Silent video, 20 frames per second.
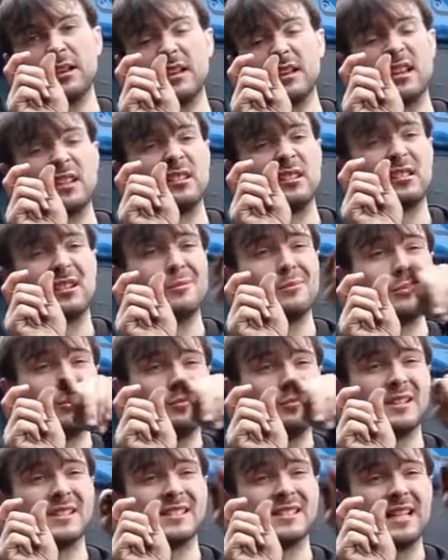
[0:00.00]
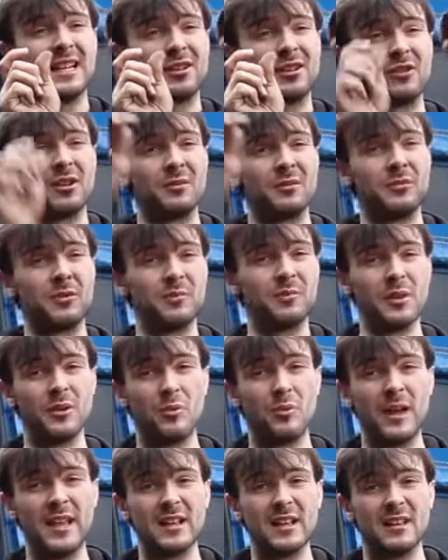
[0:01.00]
And I thought, put a bit of sealer on it, put a bit
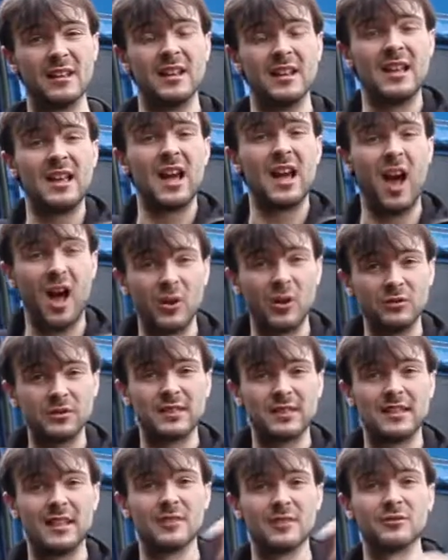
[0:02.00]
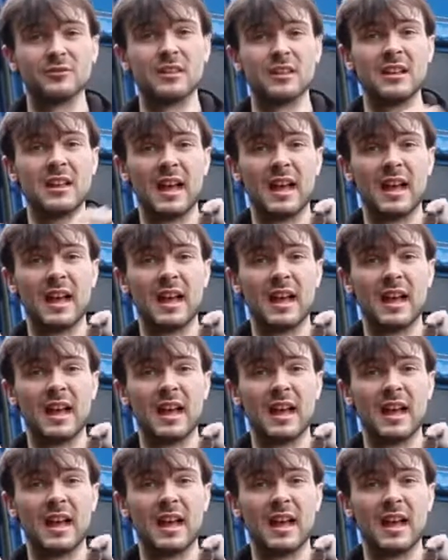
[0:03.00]
of weight on it, holds it down,